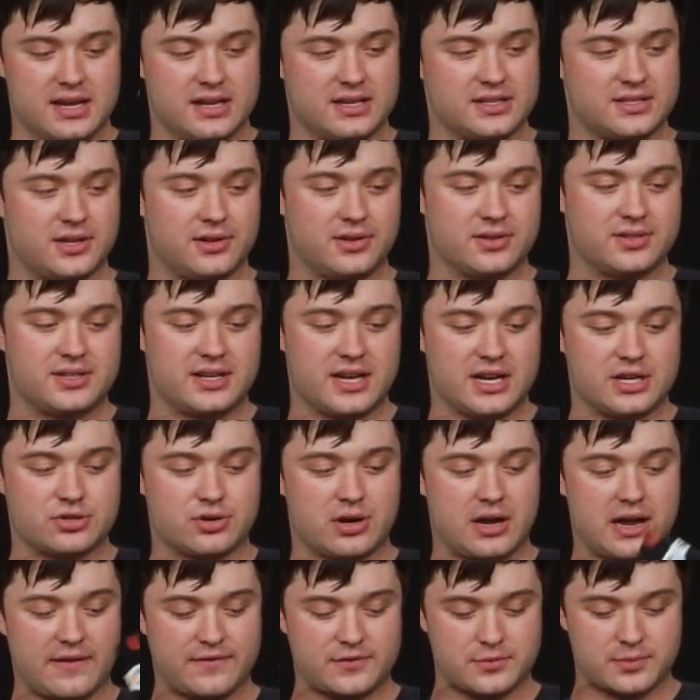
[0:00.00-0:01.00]
solid state
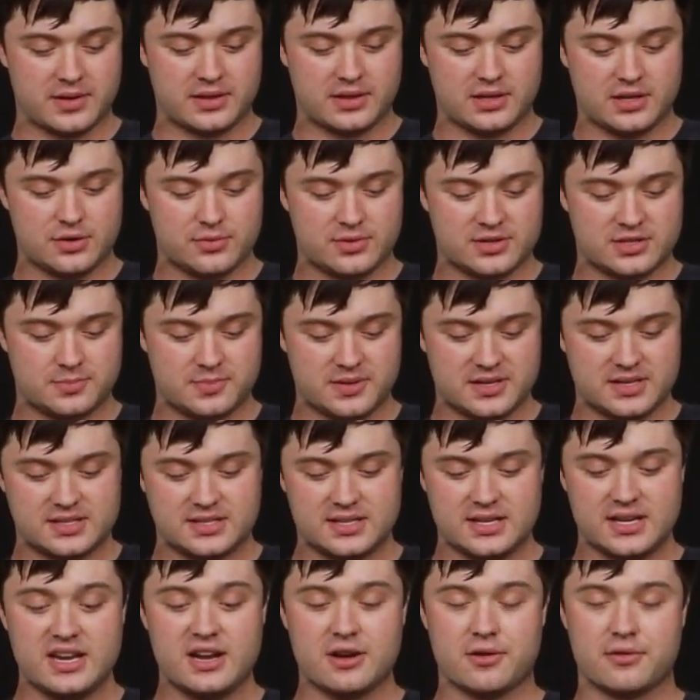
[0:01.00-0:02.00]
drives with
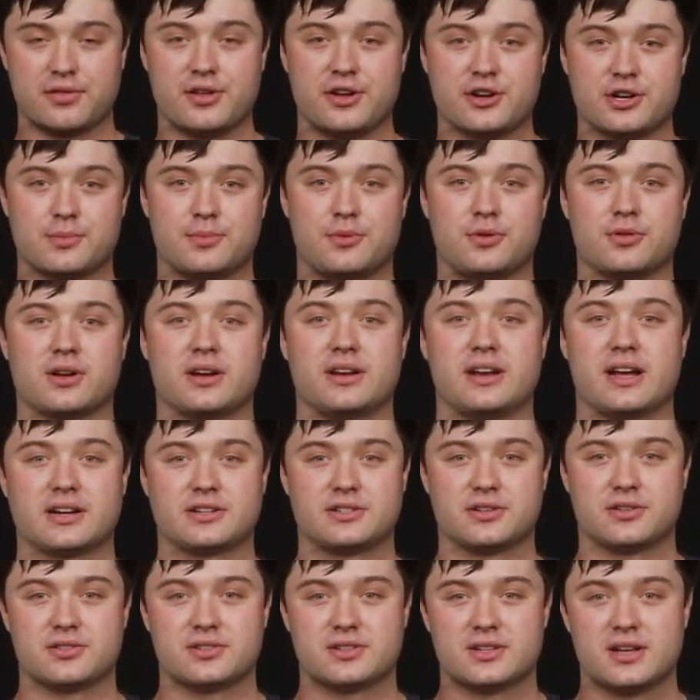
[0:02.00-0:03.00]
USB-C or Thunderbolt
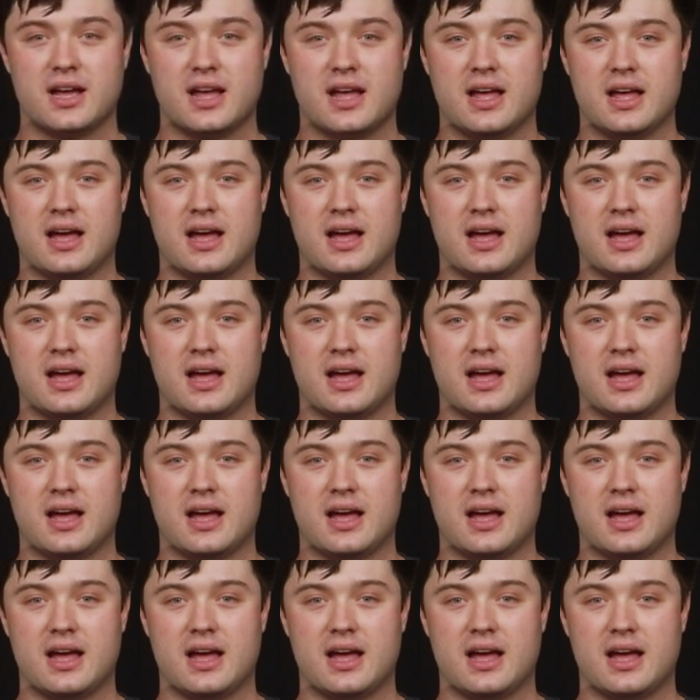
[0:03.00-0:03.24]
connectors,